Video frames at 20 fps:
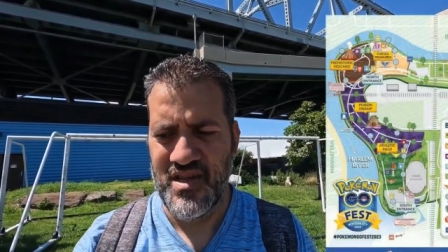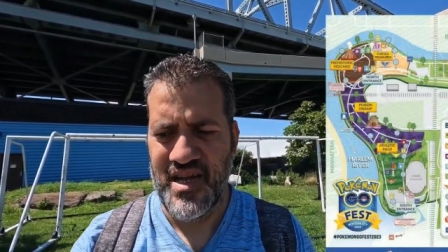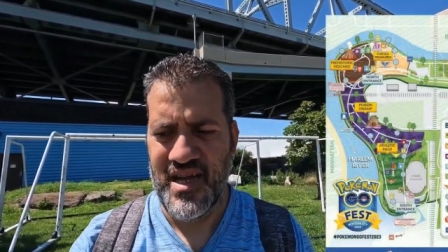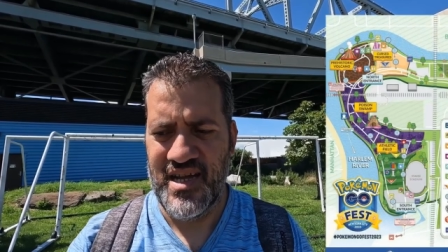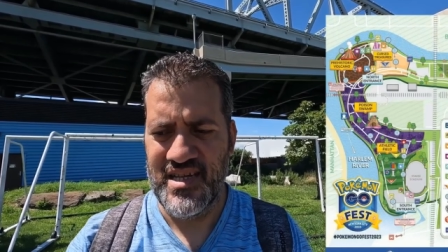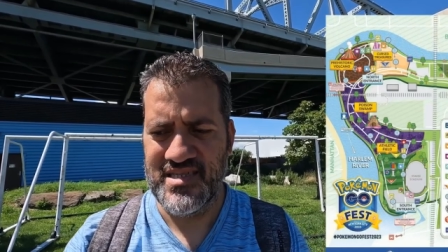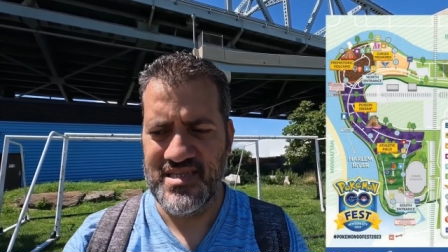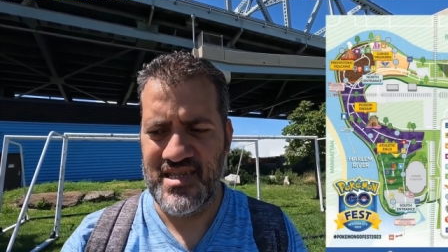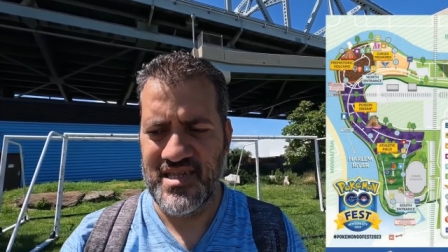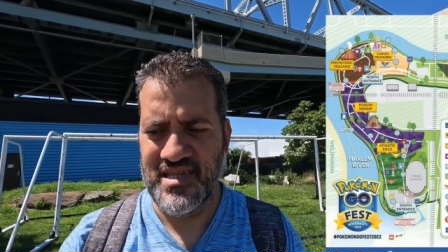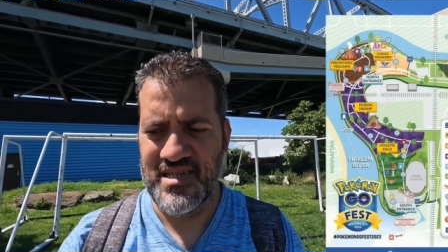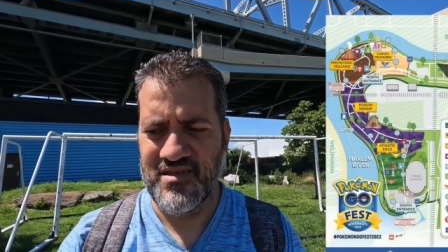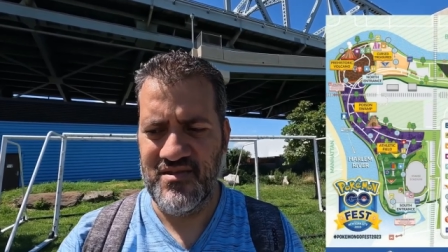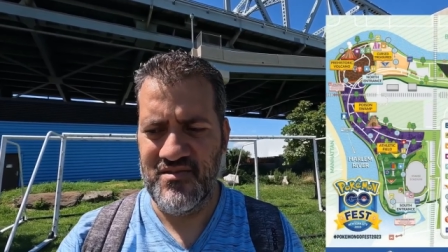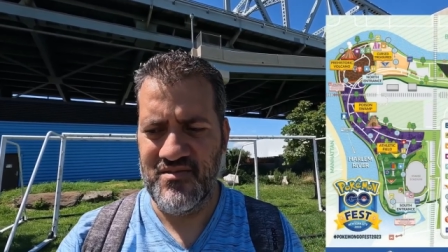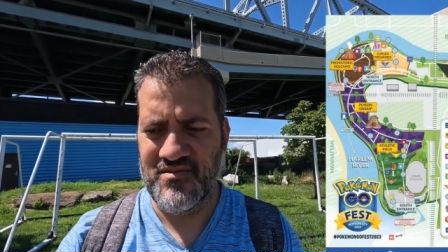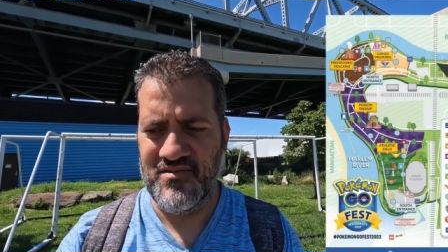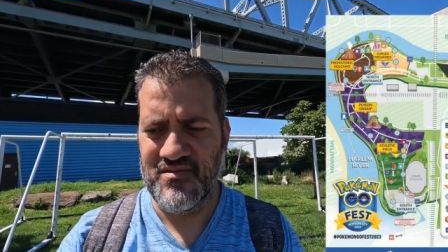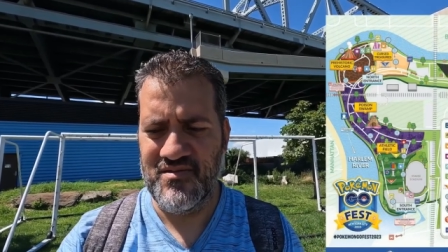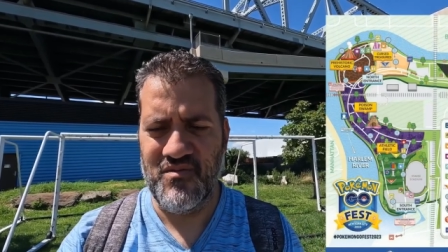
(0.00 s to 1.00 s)
has a
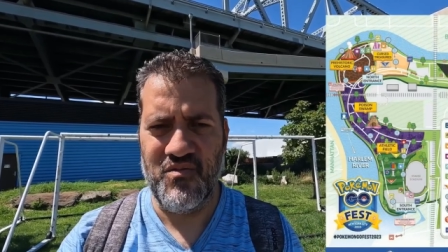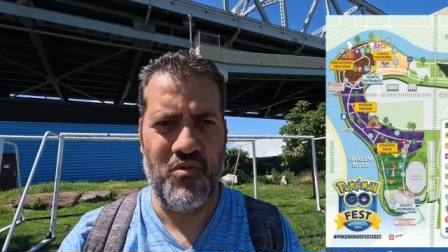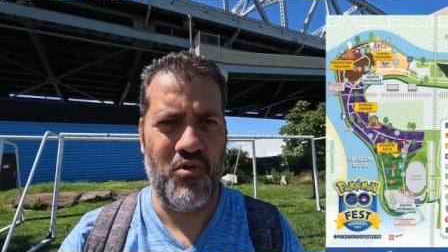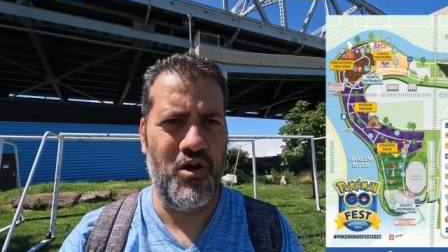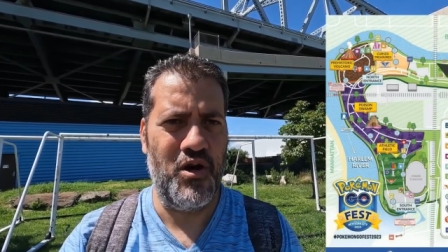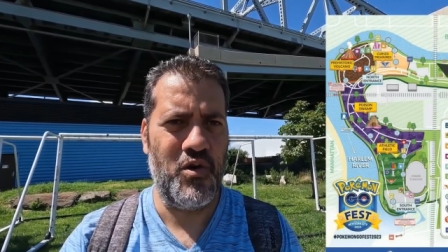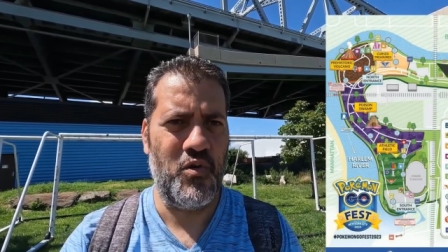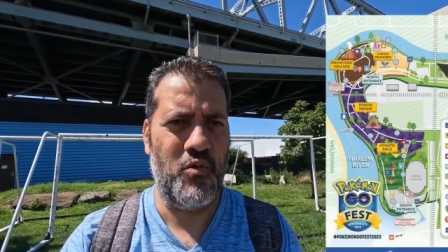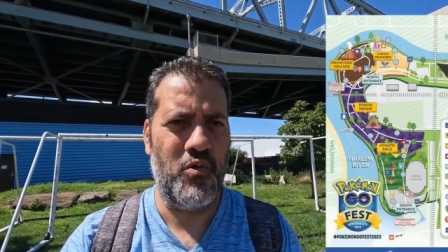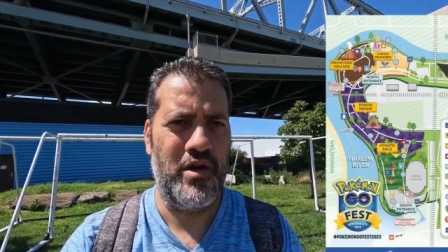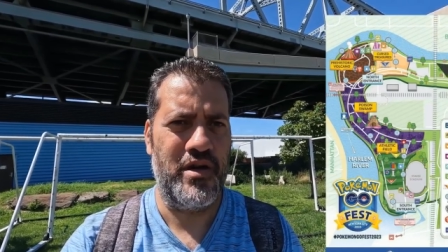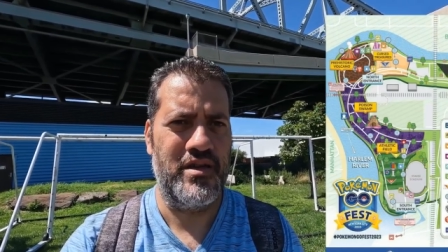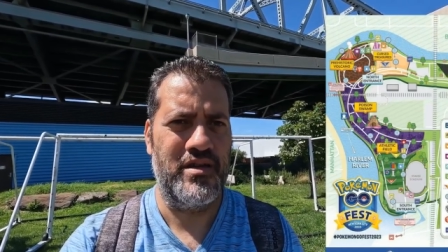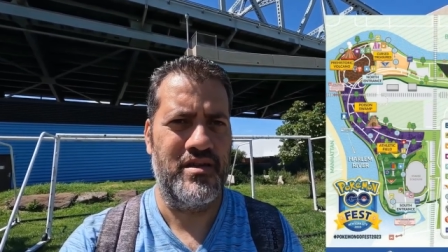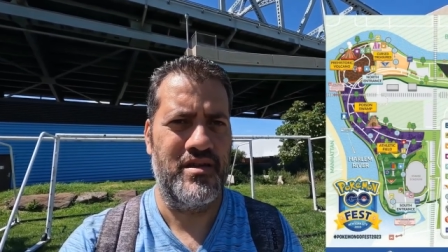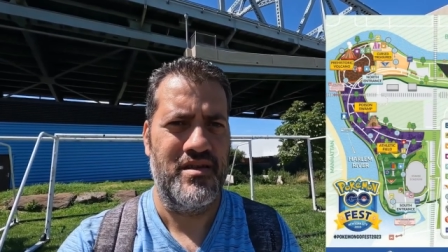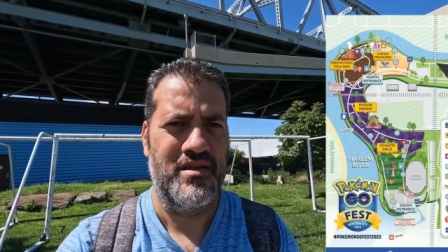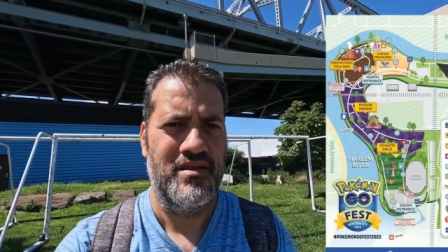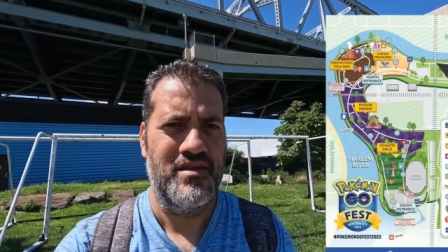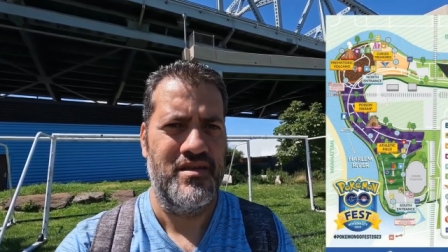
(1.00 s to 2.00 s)
little walkway
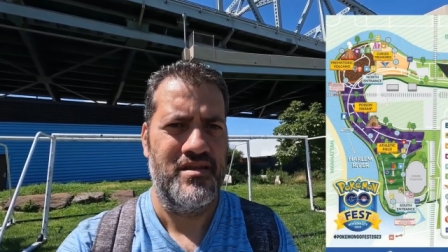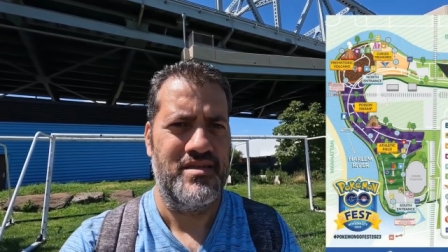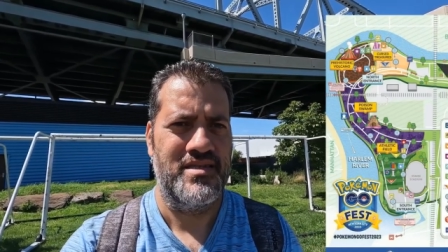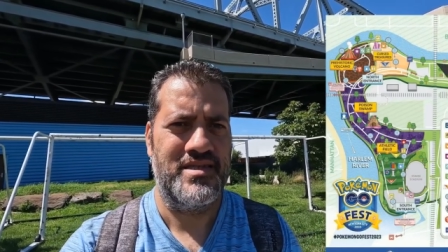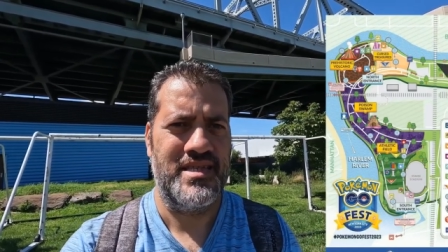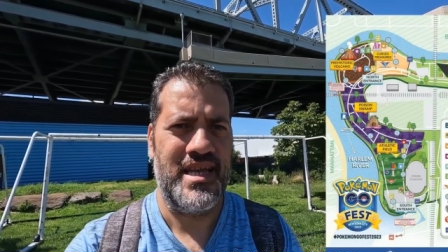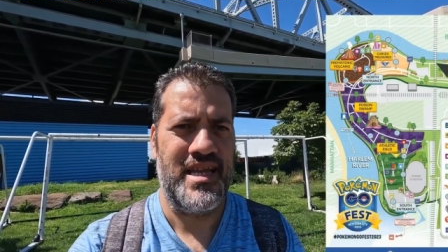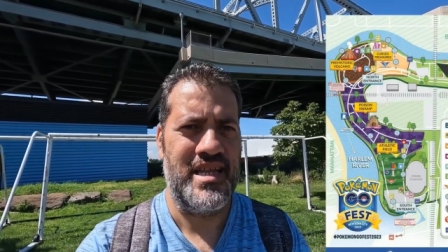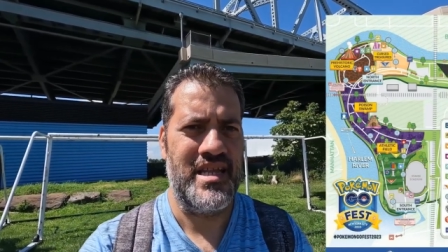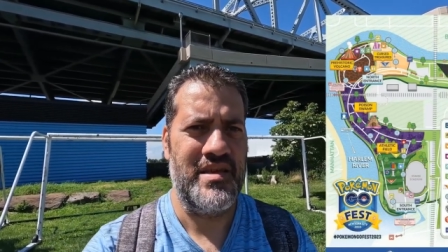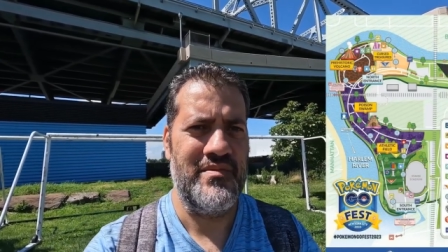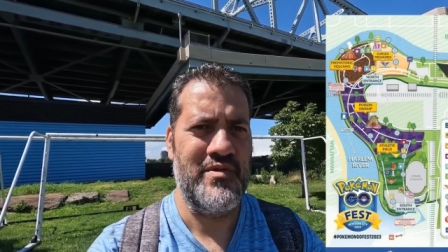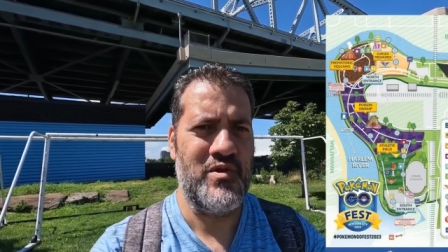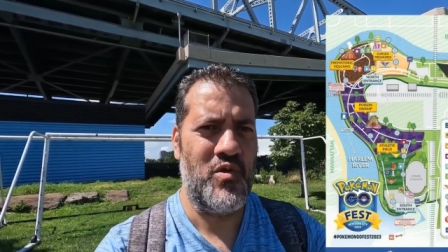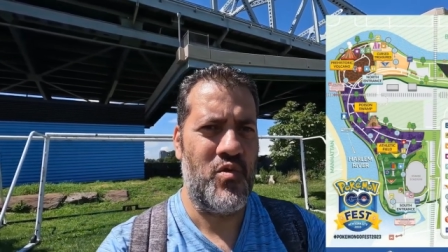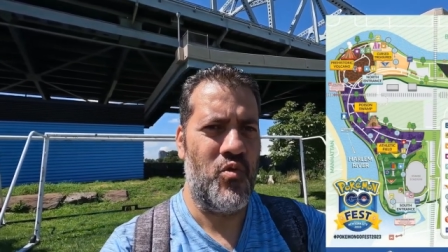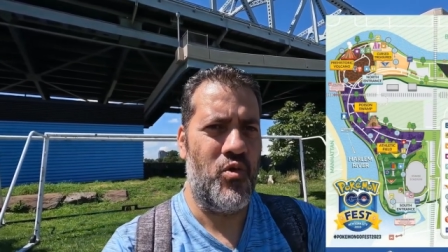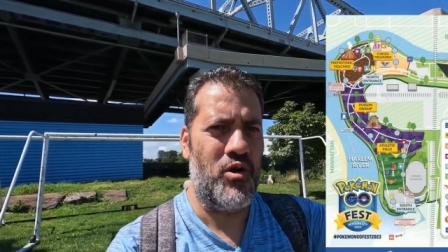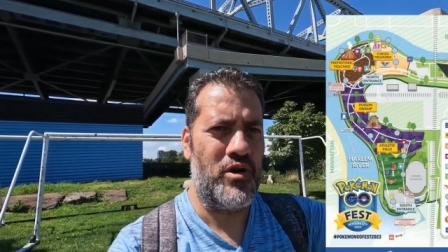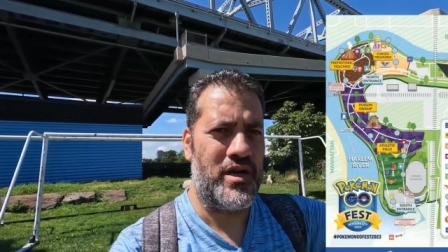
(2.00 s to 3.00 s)
stating that we
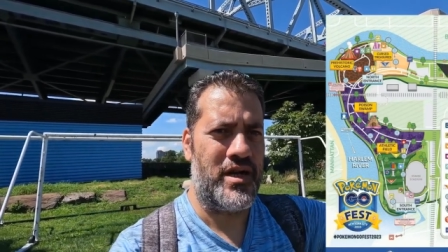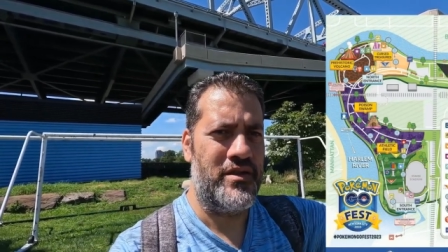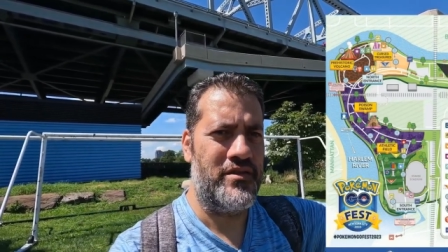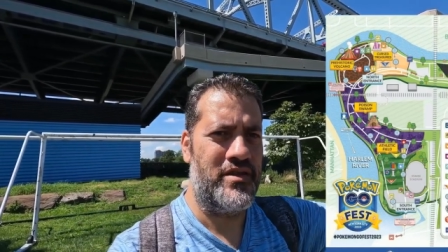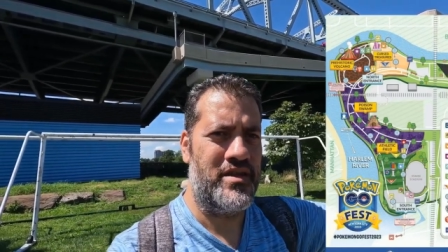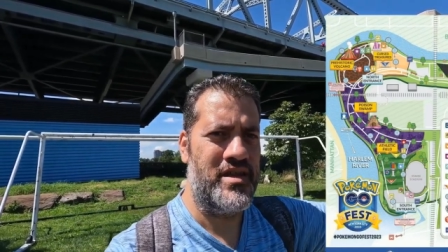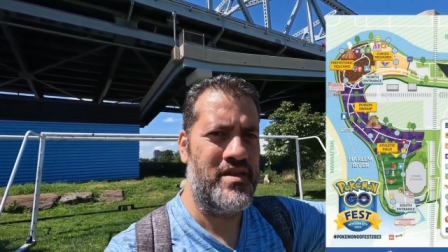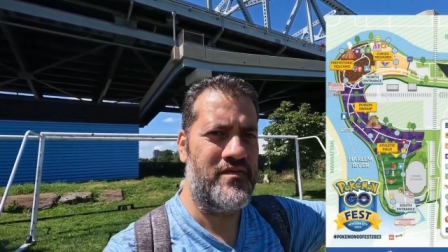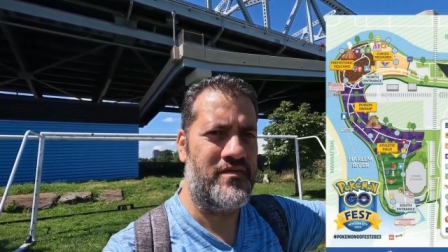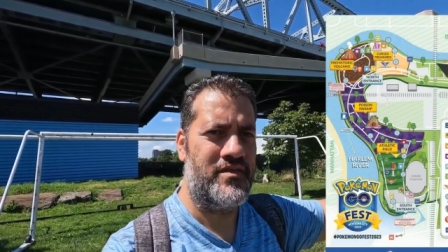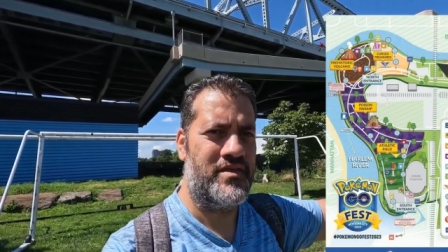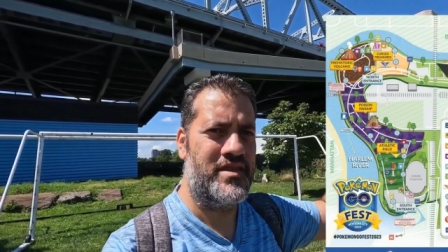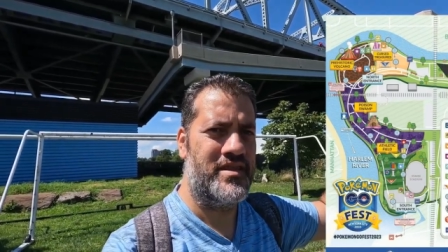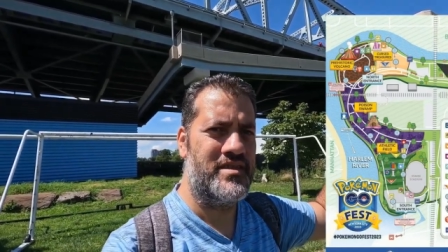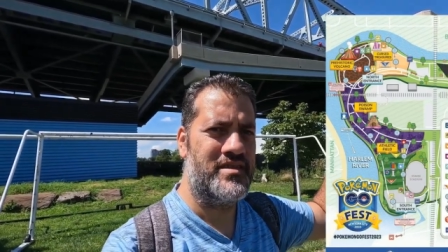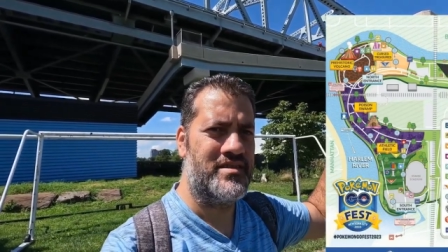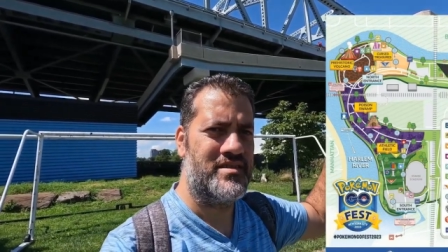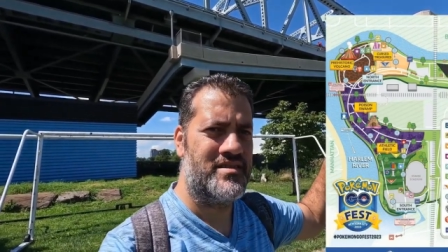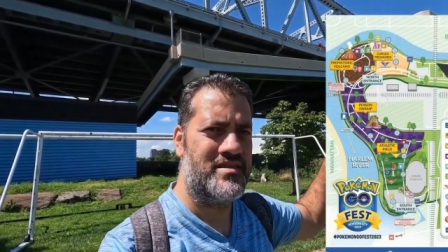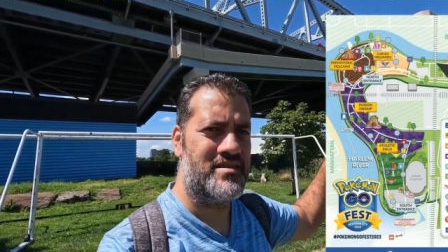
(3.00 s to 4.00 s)
could walk underneath
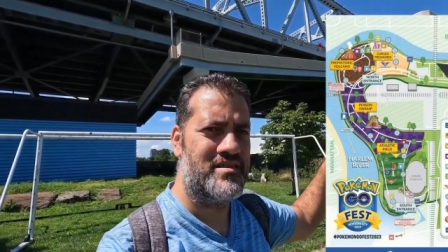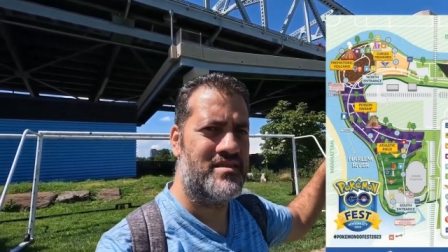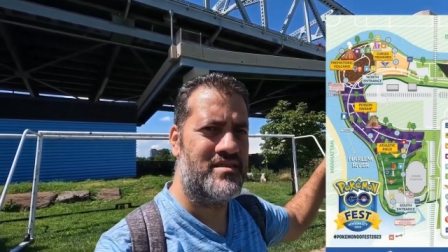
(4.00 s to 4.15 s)
this,